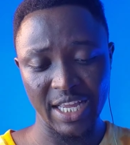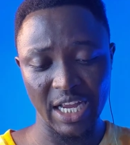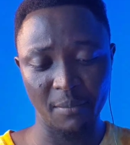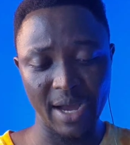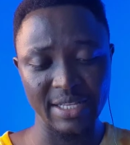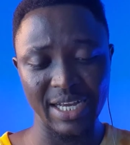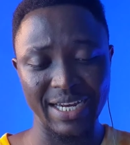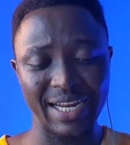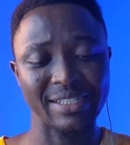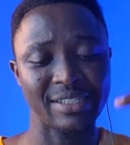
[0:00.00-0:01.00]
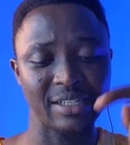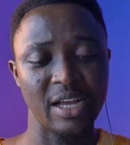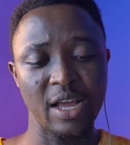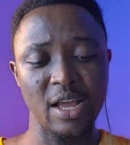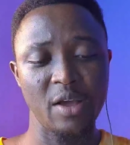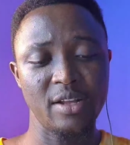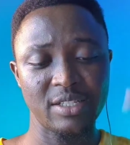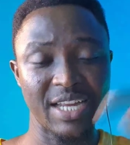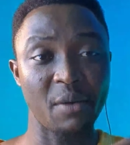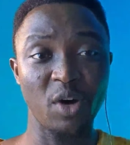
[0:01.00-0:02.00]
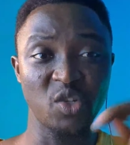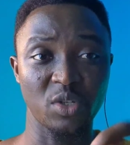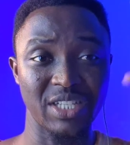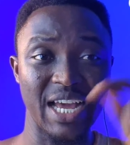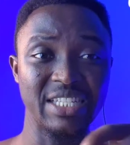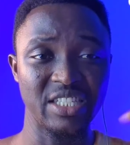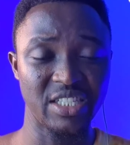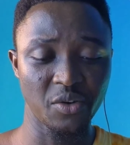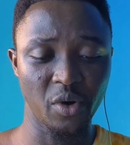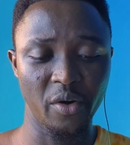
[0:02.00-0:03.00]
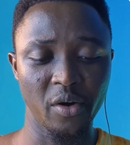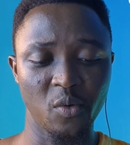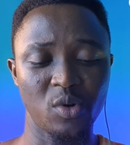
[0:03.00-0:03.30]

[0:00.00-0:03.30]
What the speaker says: gigabytes at that time, when it was launched in January,